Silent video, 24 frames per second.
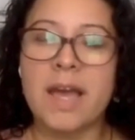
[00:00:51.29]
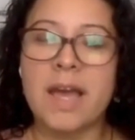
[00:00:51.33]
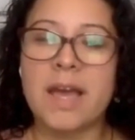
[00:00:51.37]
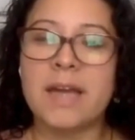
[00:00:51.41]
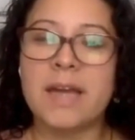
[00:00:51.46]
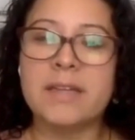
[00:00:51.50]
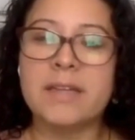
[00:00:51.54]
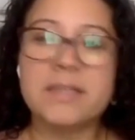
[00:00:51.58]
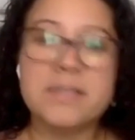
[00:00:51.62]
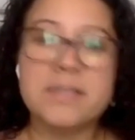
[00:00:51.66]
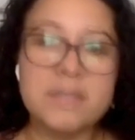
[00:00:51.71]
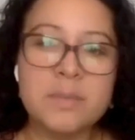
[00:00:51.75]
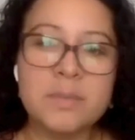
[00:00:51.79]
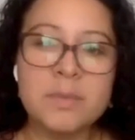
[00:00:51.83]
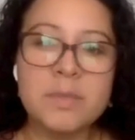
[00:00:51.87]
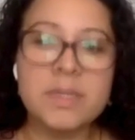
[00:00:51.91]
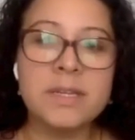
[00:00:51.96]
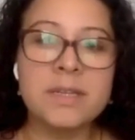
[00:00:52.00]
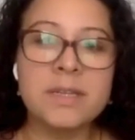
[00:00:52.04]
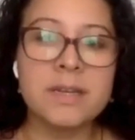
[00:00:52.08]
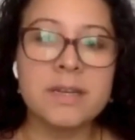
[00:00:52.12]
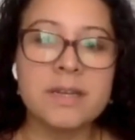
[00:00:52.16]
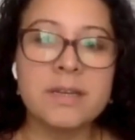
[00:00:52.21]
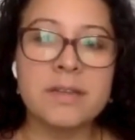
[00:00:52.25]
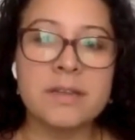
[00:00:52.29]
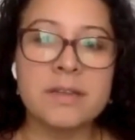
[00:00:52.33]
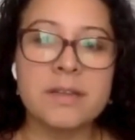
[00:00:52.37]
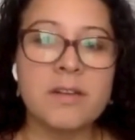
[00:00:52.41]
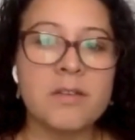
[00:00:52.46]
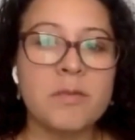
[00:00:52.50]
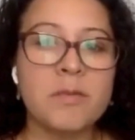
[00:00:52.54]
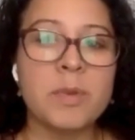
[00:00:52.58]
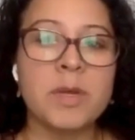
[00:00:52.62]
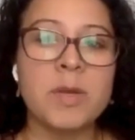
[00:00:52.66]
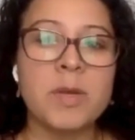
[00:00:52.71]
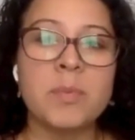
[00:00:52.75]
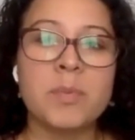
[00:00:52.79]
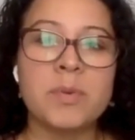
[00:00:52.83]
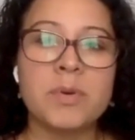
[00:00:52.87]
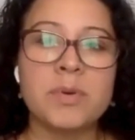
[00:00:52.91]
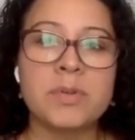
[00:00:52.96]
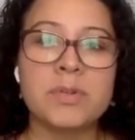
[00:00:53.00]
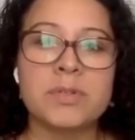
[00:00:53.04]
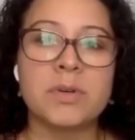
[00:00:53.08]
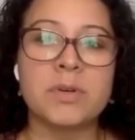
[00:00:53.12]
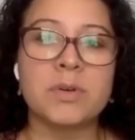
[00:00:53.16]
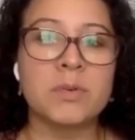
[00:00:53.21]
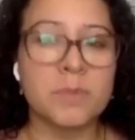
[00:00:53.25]
And it's something that a lot of
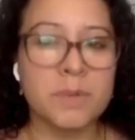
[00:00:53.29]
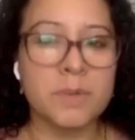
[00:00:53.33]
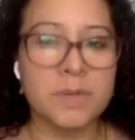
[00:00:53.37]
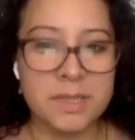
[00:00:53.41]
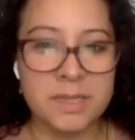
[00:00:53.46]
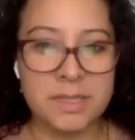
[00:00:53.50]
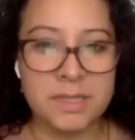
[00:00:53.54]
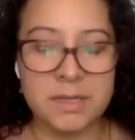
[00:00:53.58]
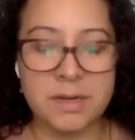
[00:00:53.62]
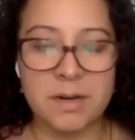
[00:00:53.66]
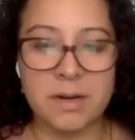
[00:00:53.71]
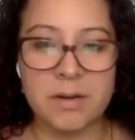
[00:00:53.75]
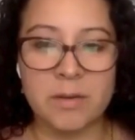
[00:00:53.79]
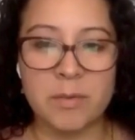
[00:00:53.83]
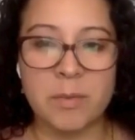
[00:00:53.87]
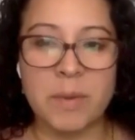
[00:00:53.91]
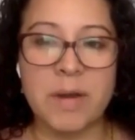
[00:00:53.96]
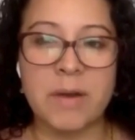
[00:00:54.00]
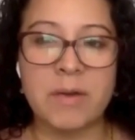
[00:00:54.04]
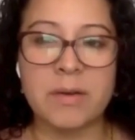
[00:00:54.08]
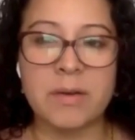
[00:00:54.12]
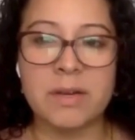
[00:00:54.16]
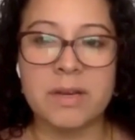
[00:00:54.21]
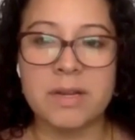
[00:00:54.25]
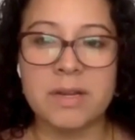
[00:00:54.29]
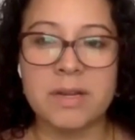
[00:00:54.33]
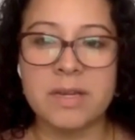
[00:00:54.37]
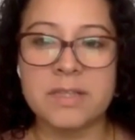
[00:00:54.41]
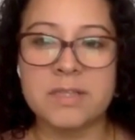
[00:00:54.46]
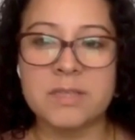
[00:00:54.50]
people don't really talk about.